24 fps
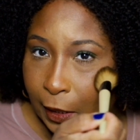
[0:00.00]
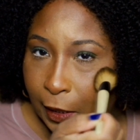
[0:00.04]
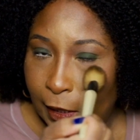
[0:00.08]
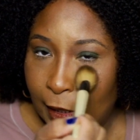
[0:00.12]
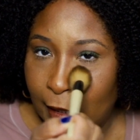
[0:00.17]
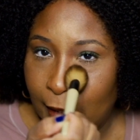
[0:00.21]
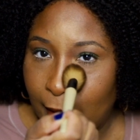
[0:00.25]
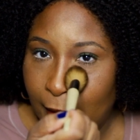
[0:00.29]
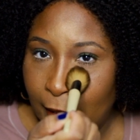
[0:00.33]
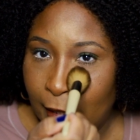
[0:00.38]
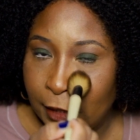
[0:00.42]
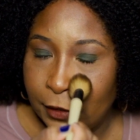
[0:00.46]

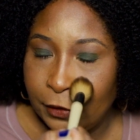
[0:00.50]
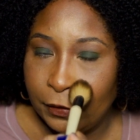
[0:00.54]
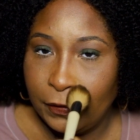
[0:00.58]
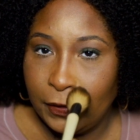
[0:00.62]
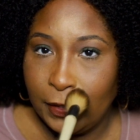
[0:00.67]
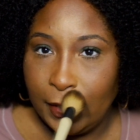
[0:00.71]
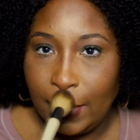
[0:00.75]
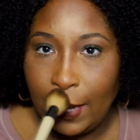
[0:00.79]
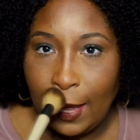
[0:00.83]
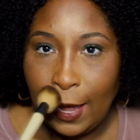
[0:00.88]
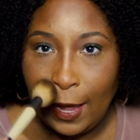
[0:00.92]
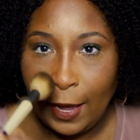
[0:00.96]
under
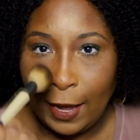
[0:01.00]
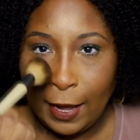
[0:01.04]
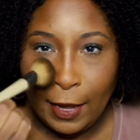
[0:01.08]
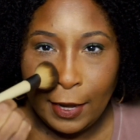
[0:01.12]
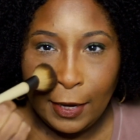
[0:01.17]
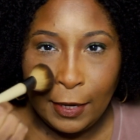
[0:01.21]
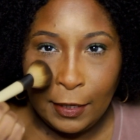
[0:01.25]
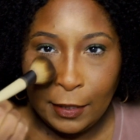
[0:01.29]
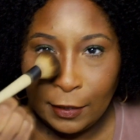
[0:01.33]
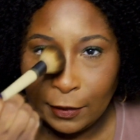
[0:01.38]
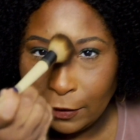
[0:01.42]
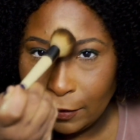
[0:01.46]
the
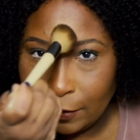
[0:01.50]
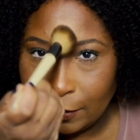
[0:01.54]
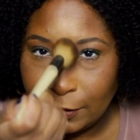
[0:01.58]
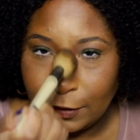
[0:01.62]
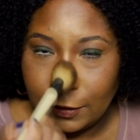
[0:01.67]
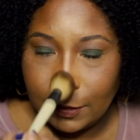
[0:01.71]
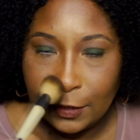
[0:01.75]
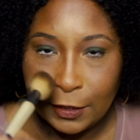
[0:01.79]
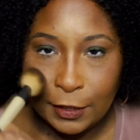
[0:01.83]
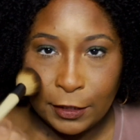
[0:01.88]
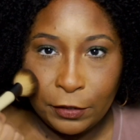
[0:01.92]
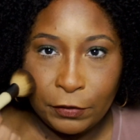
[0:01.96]
eye, in
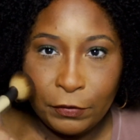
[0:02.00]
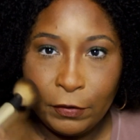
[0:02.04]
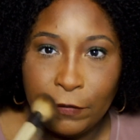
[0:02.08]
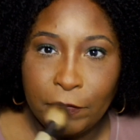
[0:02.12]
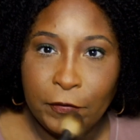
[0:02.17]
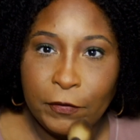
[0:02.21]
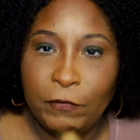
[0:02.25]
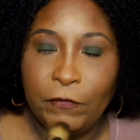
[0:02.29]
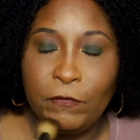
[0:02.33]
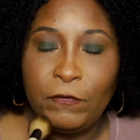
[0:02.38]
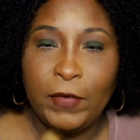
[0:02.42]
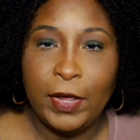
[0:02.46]
the center of
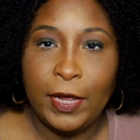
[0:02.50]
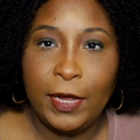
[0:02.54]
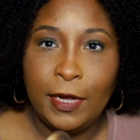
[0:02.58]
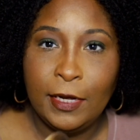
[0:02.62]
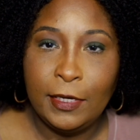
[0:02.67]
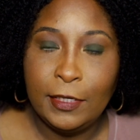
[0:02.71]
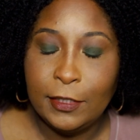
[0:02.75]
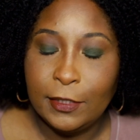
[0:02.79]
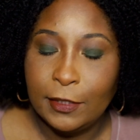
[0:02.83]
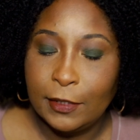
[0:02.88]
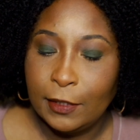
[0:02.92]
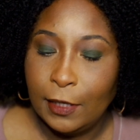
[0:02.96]
the
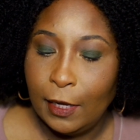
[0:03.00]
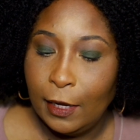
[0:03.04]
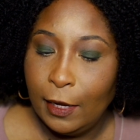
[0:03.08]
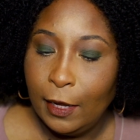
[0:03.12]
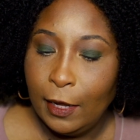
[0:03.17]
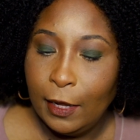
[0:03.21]
face.